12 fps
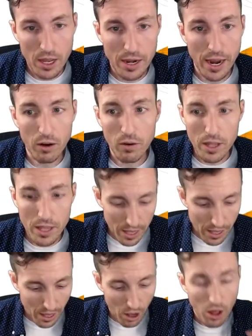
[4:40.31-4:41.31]
Now,
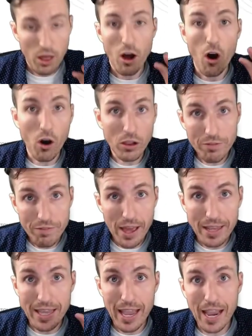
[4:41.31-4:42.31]
all of
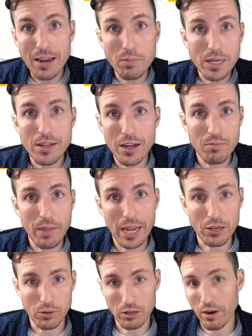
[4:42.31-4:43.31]
that can be done
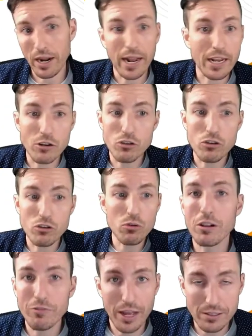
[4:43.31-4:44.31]
manually, right? I could do all
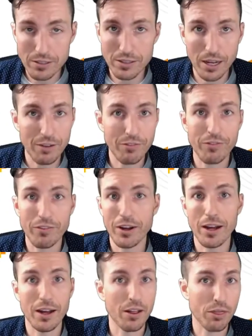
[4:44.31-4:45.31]
of that stuff
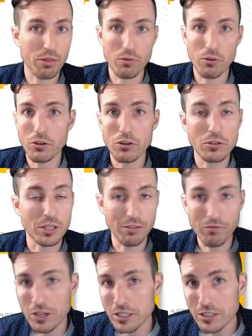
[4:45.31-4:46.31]
through using
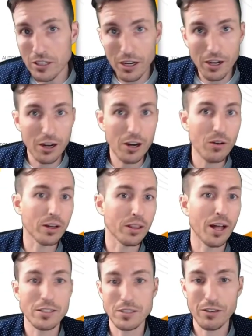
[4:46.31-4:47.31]
Visio and
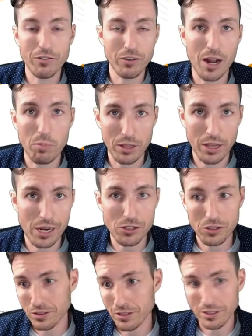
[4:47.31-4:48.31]
lots of different
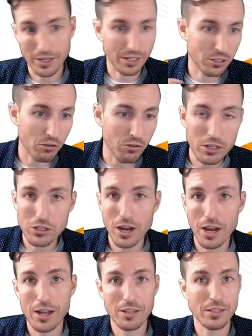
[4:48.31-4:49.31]
applications to take
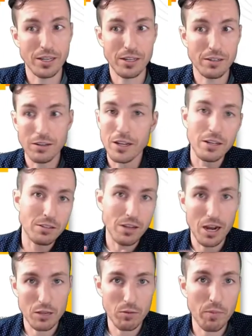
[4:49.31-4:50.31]
screenshots and
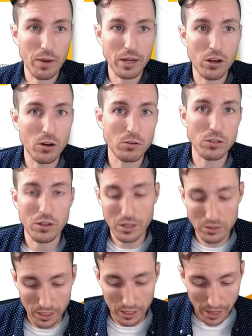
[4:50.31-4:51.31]
document my notes and
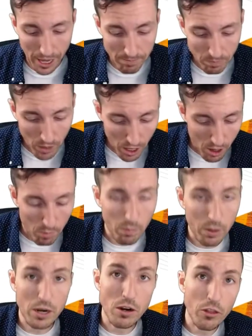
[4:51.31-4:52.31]
things like that.
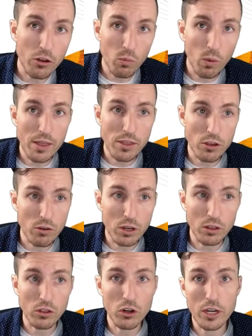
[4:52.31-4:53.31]
But another way that you
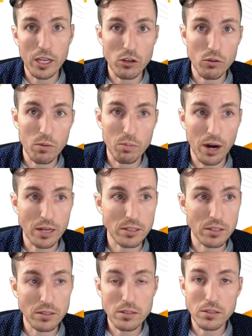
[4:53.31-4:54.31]
can look at doing
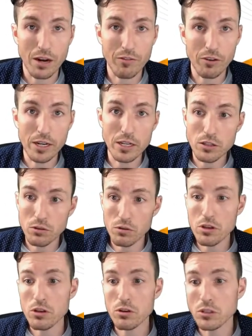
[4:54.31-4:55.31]
process discovery is through
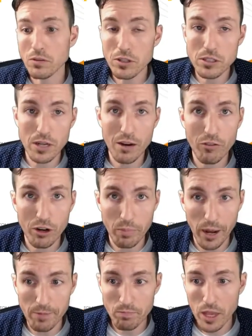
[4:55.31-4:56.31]
the use of Discovery
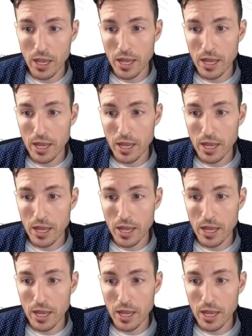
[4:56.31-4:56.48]
Bot.